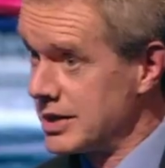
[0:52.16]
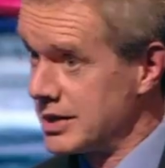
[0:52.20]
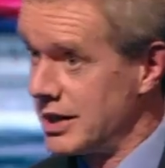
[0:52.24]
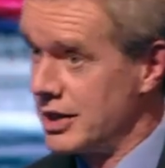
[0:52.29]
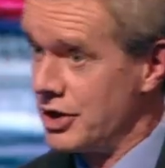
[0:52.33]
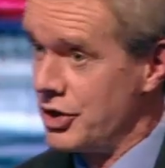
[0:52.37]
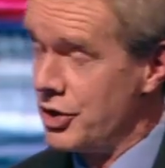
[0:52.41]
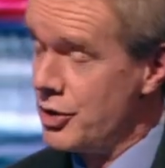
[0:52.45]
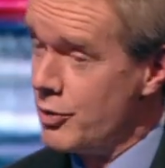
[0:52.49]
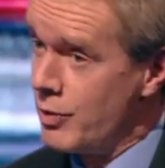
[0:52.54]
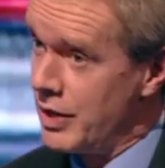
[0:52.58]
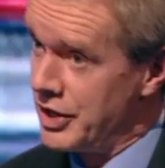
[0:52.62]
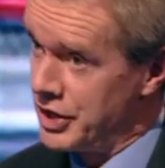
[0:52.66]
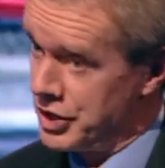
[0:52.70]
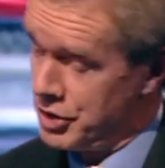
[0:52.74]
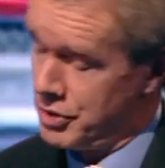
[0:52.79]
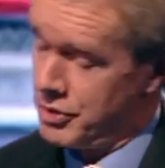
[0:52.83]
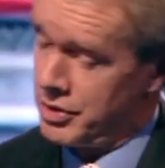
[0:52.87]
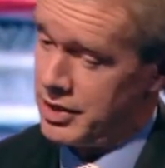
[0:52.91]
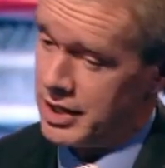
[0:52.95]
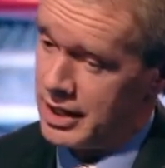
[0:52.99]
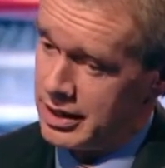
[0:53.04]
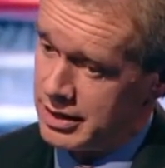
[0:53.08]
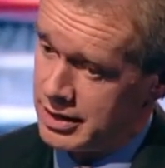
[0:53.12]
asking you whether
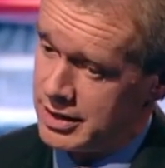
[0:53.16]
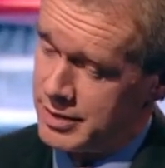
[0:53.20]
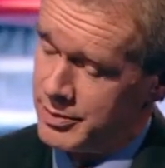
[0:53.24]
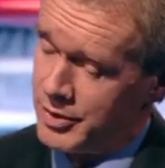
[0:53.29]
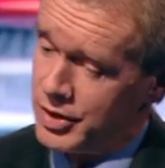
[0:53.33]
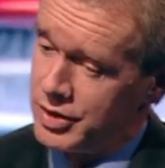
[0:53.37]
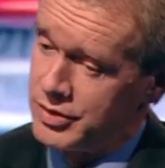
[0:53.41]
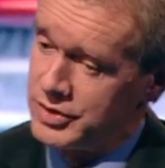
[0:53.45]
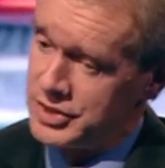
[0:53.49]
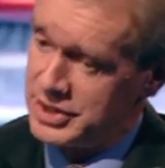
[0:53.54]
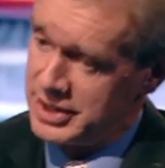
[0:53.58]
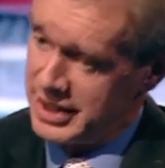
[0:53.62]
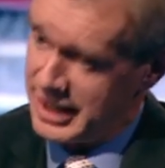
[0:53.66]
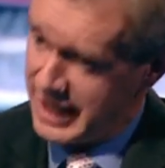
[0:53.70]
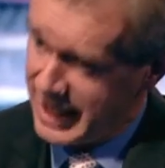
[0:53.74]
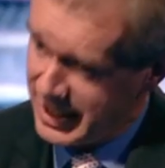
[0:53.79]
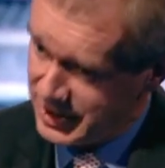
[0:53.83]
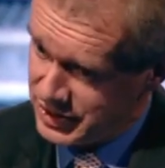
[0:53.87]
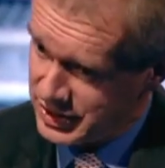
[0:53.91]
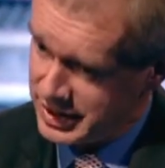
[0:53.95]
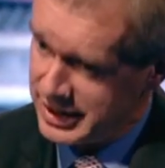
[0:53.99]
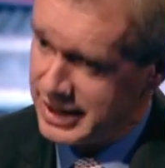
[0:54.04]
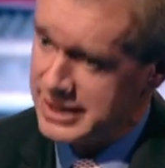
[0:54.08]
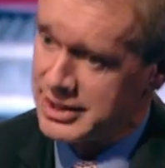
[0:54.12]
you think that democracy
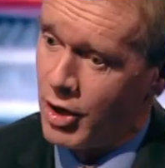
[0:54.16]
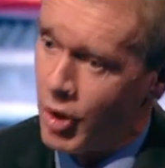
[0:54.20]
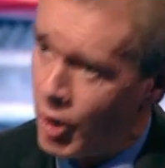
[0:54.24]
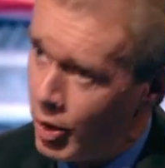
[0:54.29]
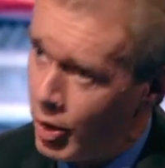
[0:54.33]
actually is